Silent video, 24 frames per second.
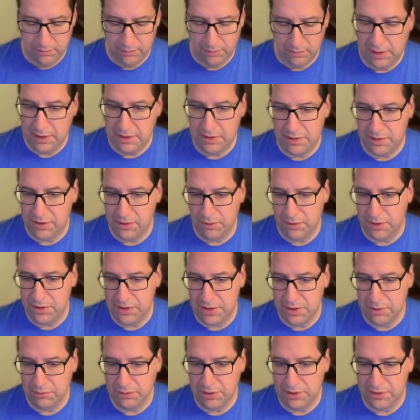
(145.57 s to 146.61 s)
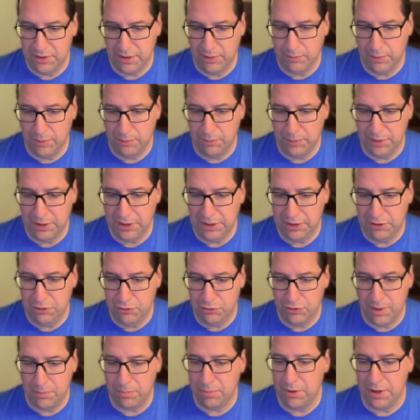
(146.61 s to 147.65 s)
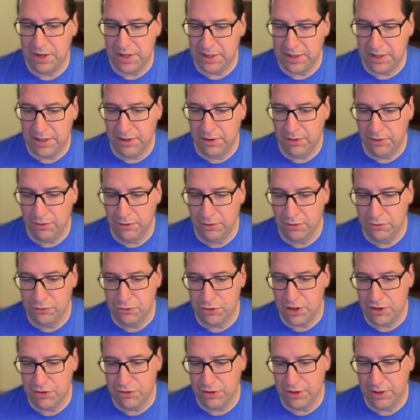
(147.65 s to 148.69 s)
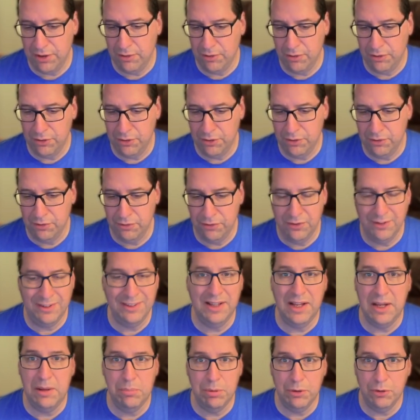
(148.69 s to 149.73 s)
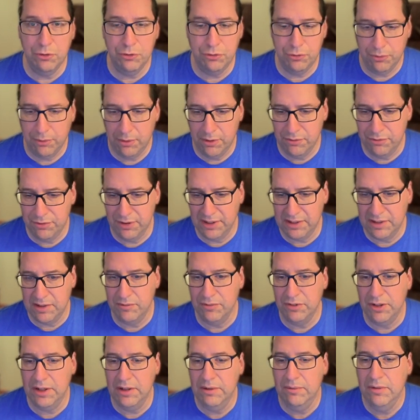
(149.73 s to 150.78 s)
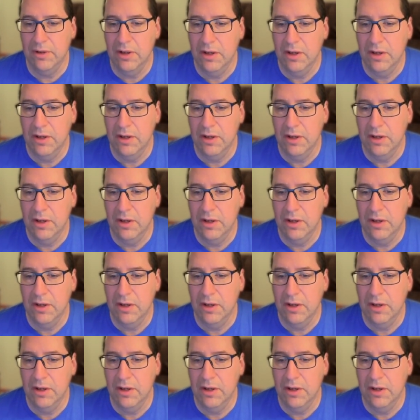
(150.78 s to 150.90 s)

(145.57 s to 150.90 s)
In theory, the only thing we're really separating here, changing here, are the labels, effectively.